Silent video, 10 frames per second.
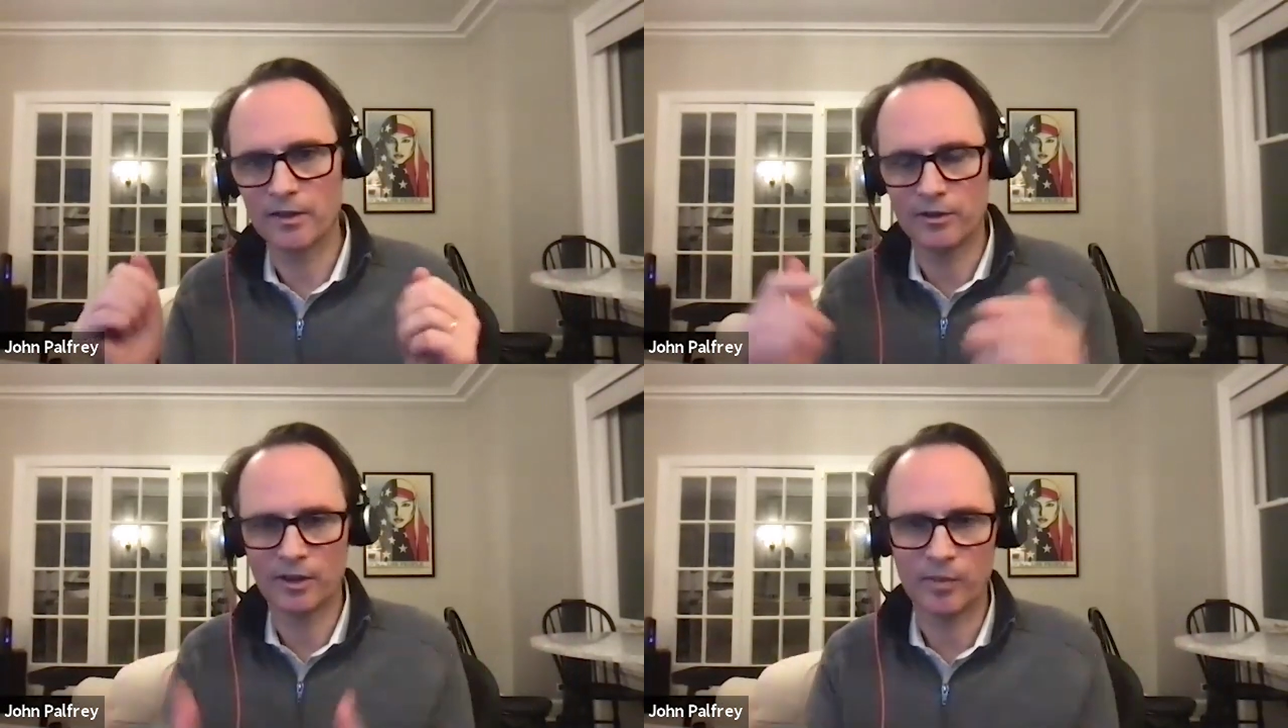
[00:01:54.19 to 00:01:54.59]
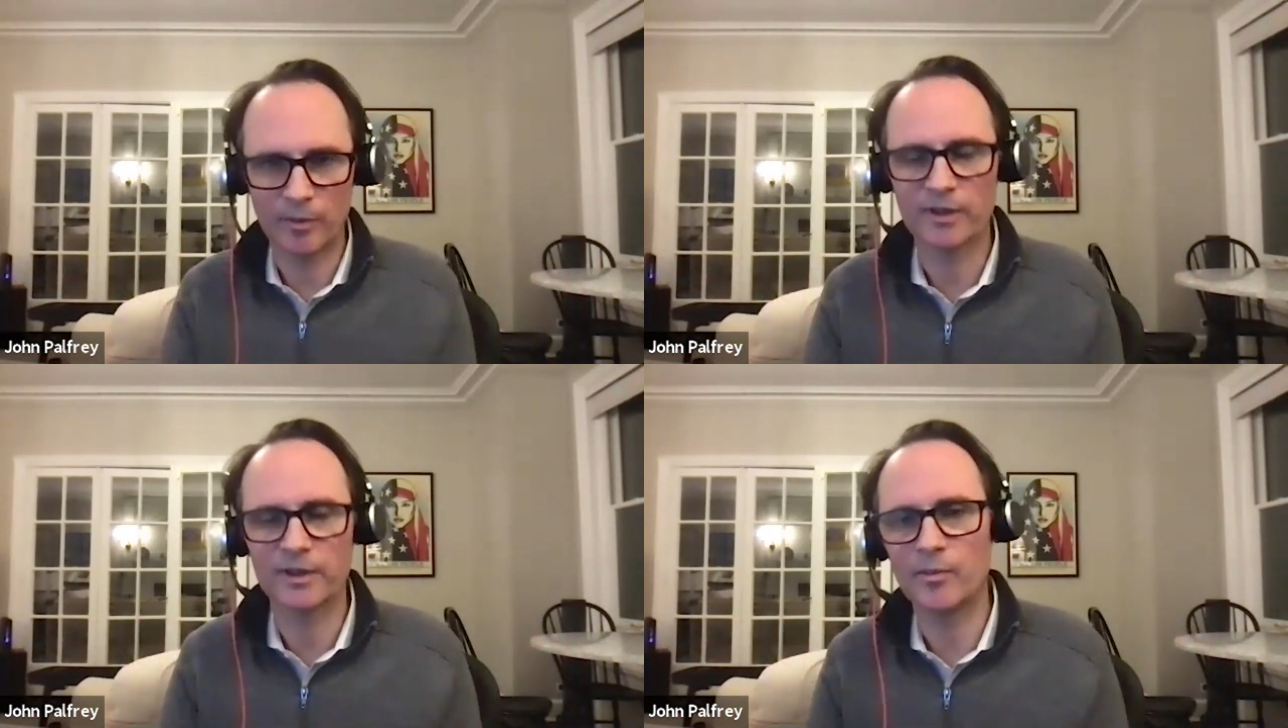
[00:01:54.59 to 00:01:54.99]
New York
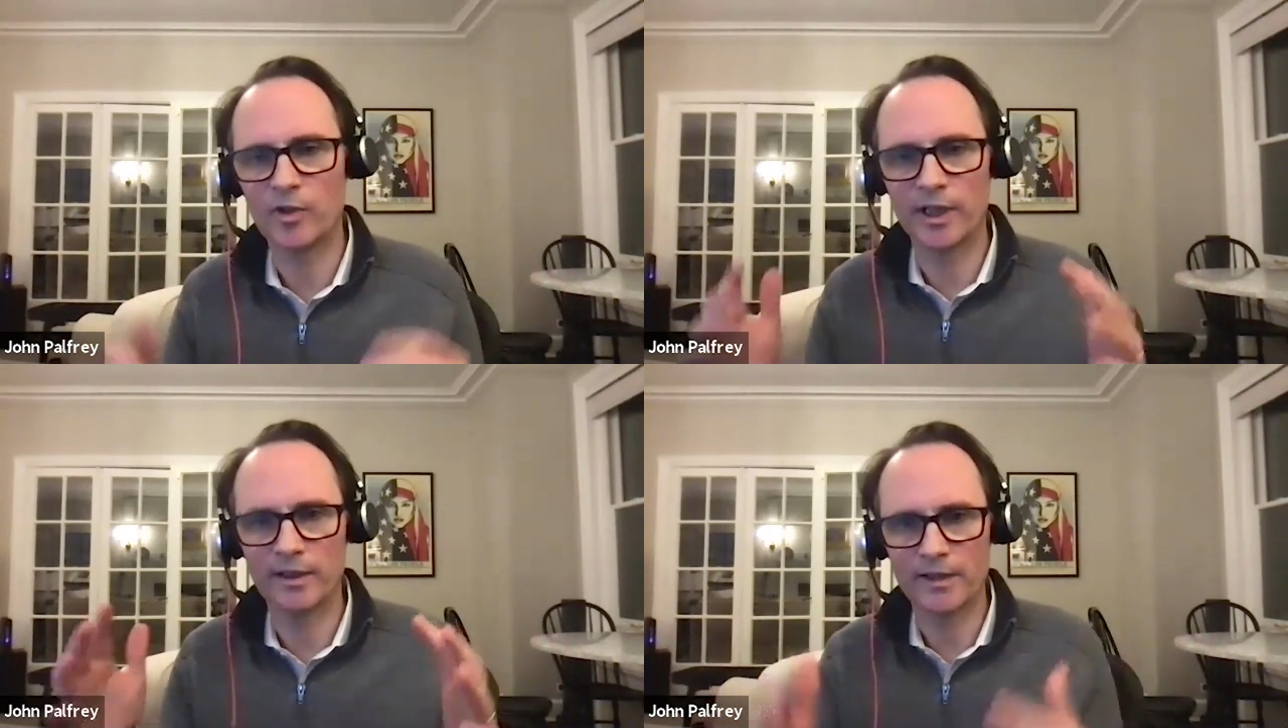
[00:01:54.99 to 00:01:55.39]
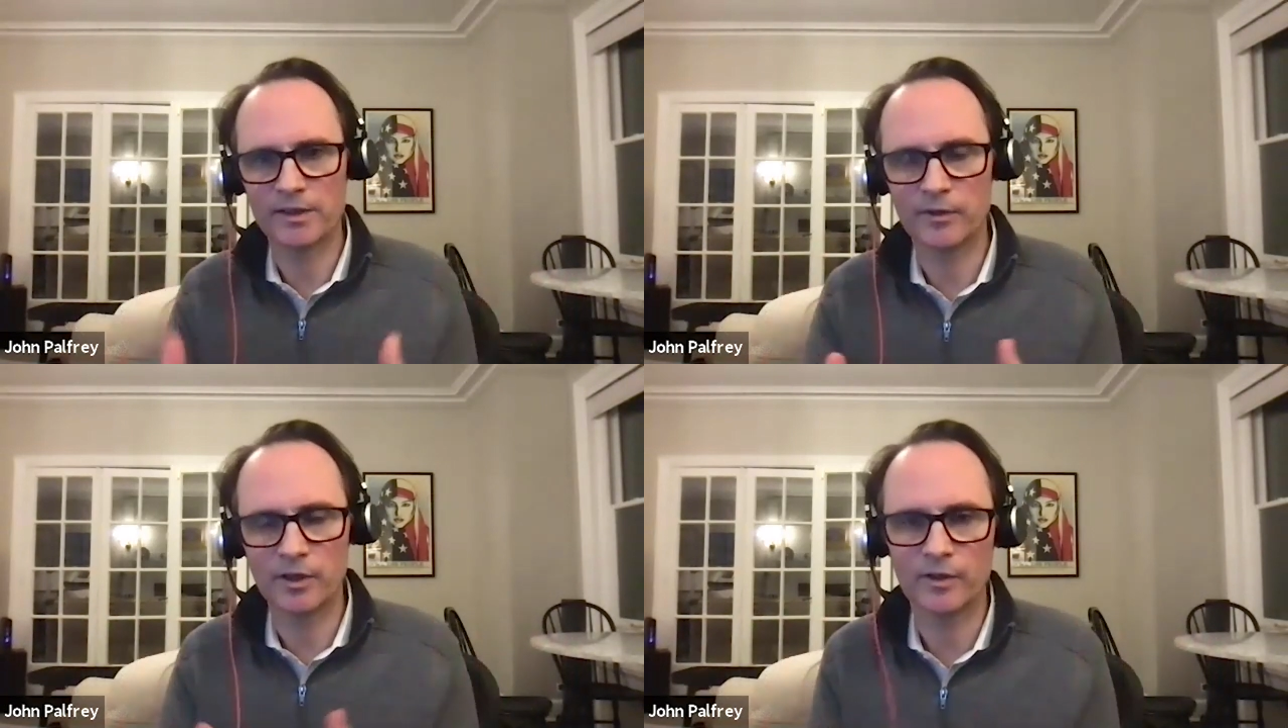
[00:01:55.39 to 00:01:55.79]
Public Library and lots
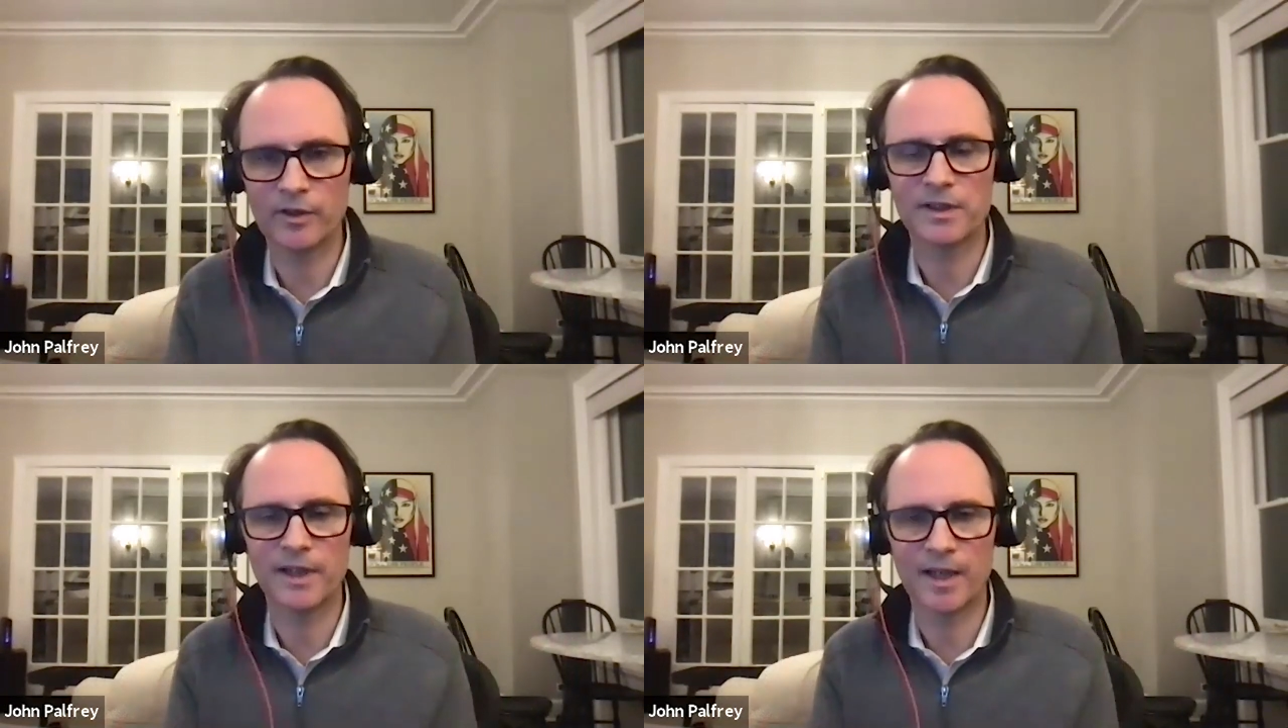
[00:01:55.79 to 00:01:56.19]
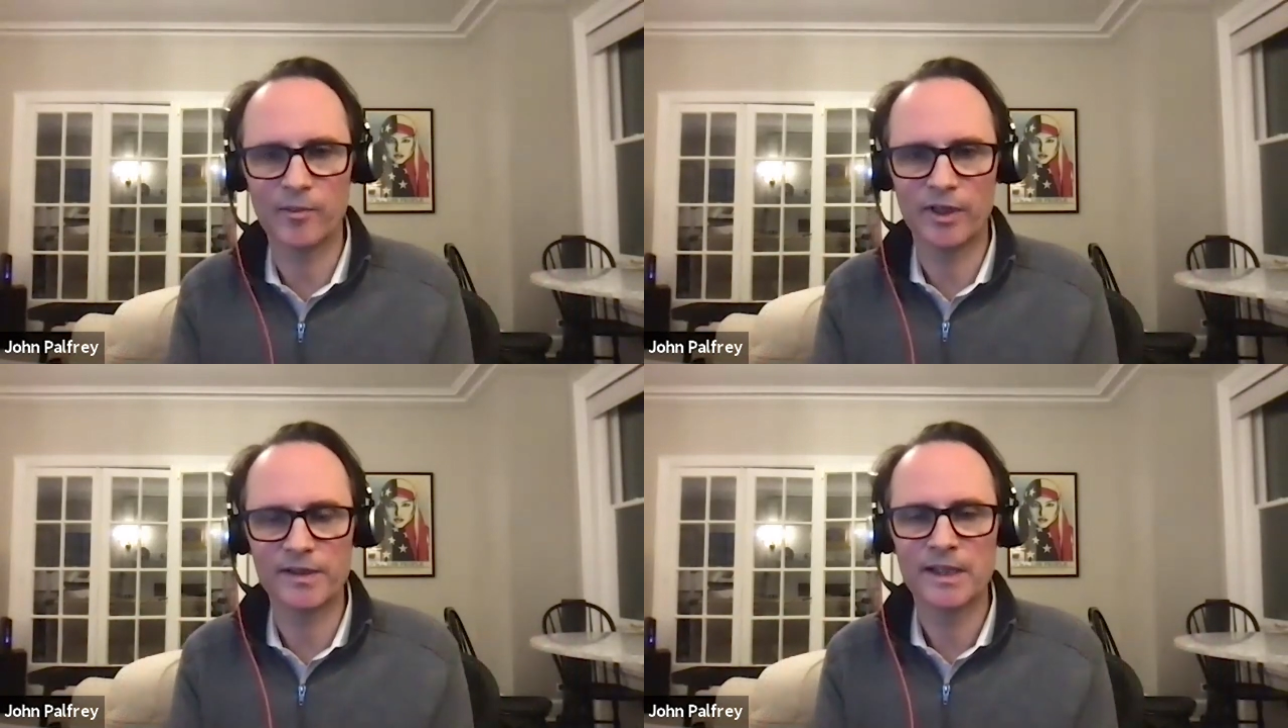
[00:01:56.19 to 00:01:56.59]
of university
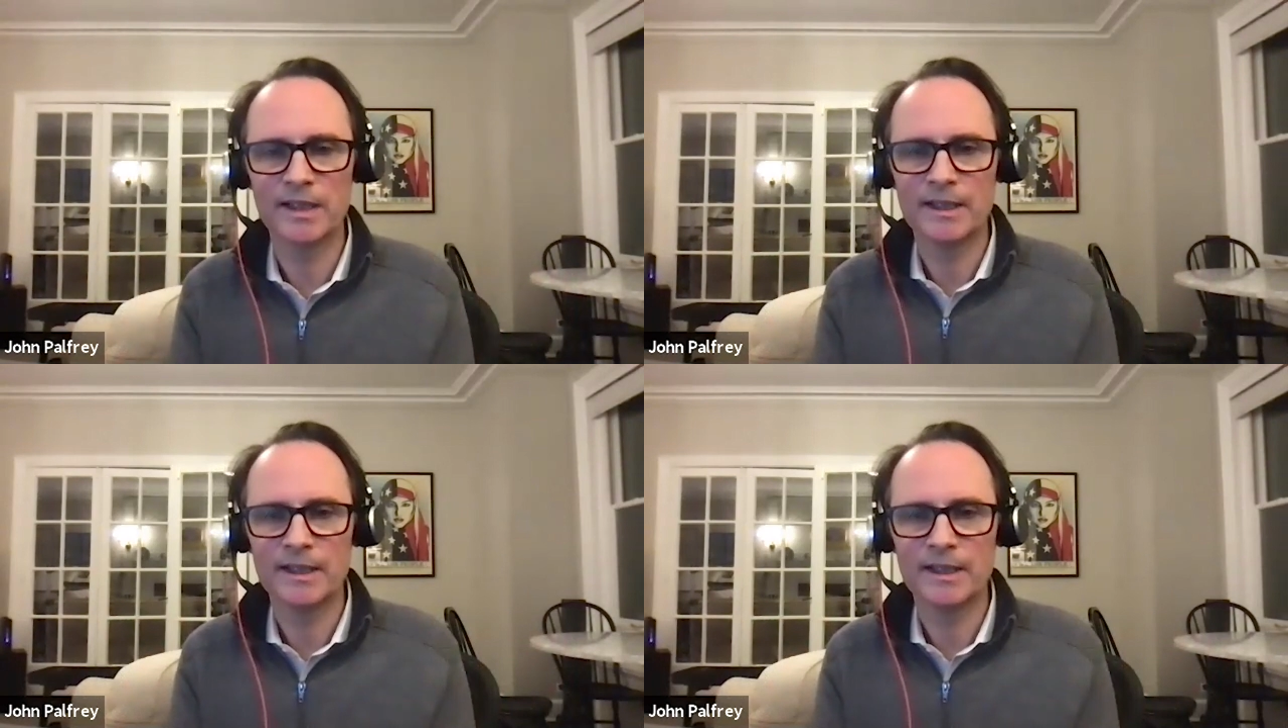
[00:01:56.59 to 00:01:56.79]
libraries.